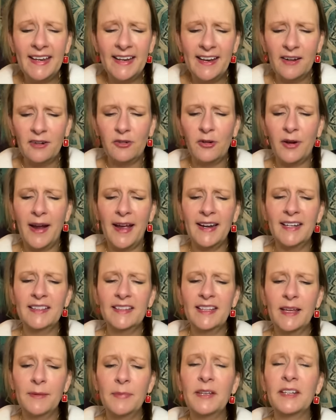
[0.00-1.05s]
Now granted,
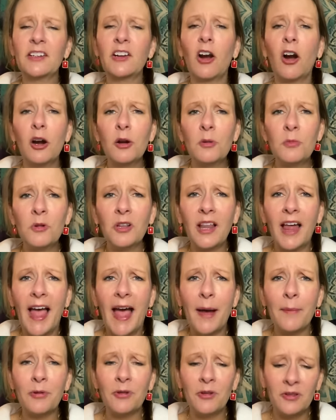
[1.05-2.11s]
they've been caramel
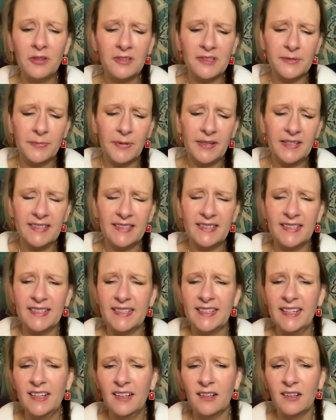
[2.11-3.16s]
apples, but
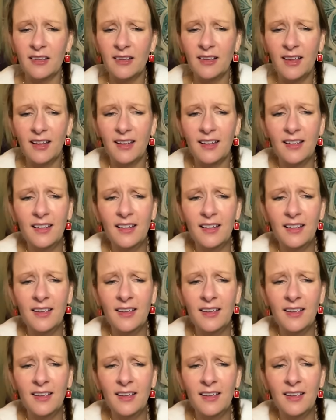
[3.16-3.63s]
still,